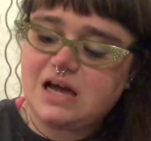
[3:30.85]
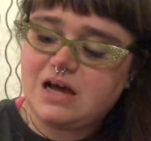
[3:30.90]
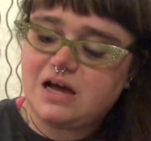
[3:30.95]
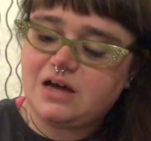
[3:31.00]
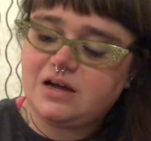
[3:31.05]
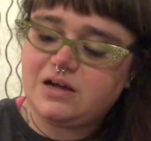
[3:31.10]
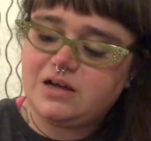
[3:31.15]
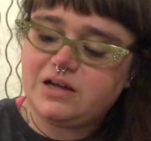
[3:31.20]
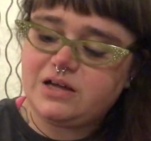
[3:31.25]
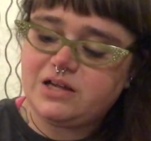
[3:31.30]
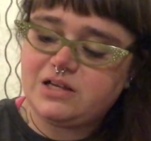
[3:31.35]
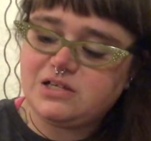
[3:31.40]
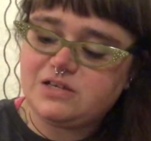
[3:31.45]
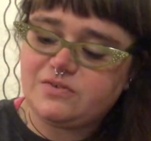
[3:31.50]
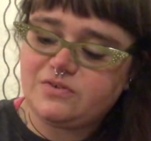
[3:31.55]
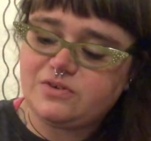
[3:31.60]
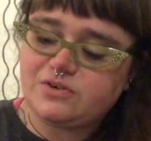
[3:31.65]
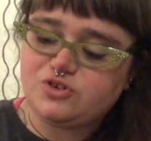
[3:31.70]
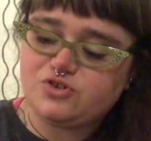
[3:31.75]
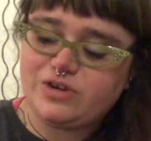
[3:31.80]
and
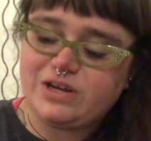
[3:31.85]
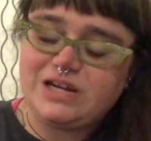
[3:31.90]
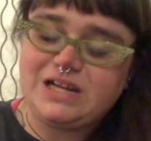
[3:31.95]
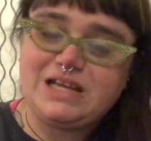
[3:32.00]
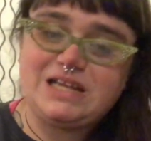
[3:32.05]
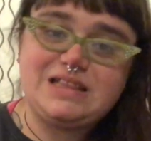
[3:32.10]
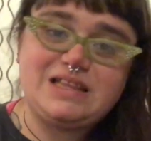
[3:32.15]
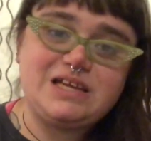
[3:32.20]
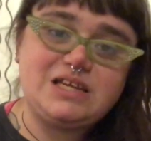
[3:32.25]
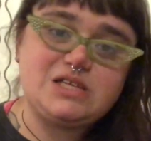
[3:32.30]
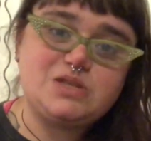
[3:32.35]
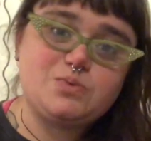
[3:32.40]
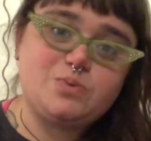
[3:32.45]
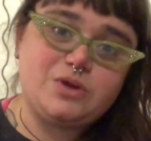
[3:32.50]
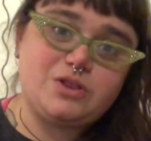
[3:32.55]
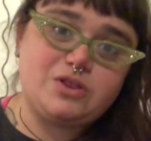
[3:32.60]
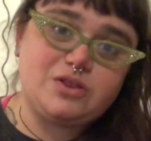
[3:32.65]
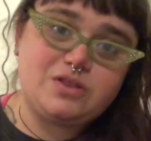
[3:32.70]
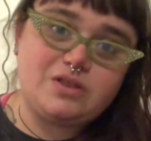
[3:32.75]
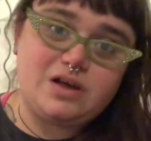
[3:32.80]
different training things
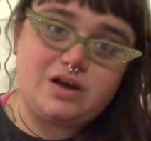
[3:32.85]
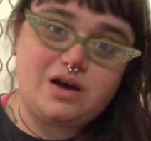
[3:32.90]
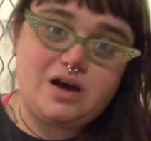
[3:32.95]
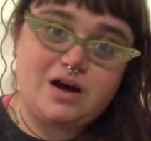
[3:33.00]
with